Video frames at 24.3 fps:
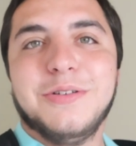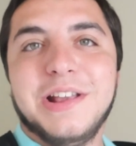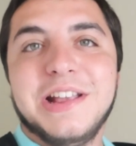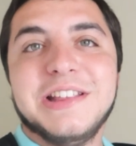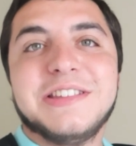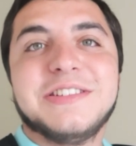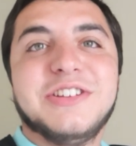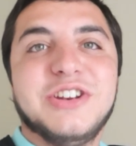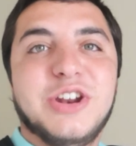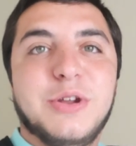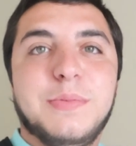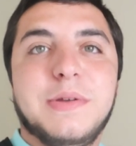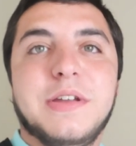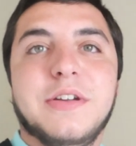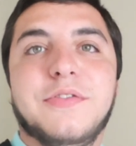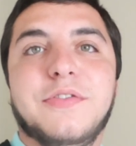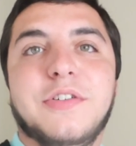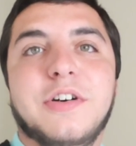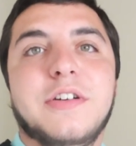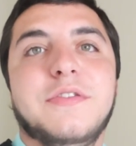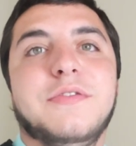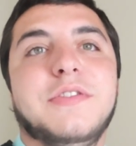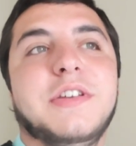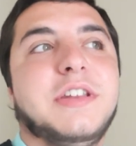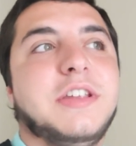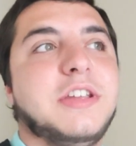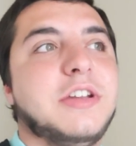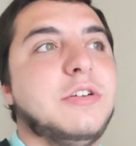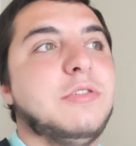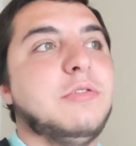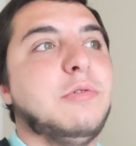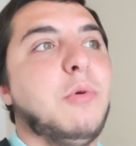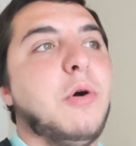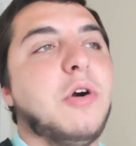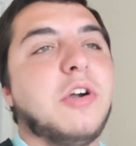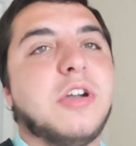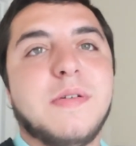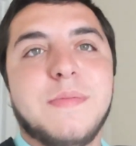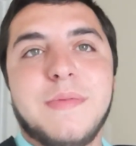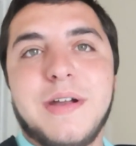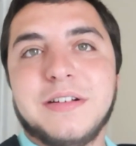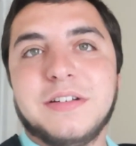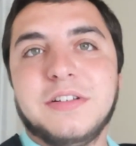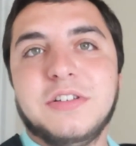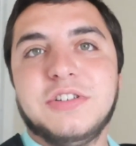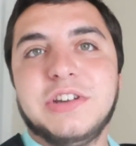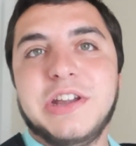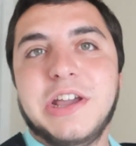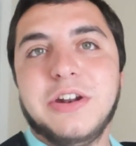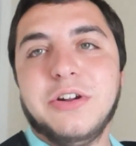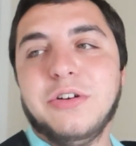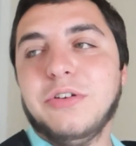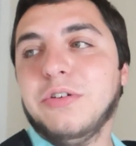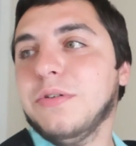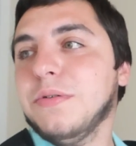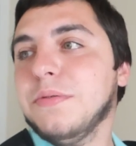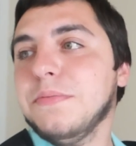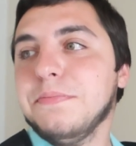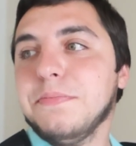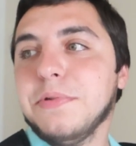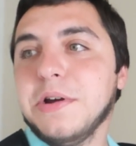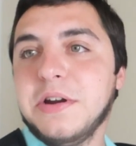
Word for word: it's gonna be a fun video. Welcome back to the channel.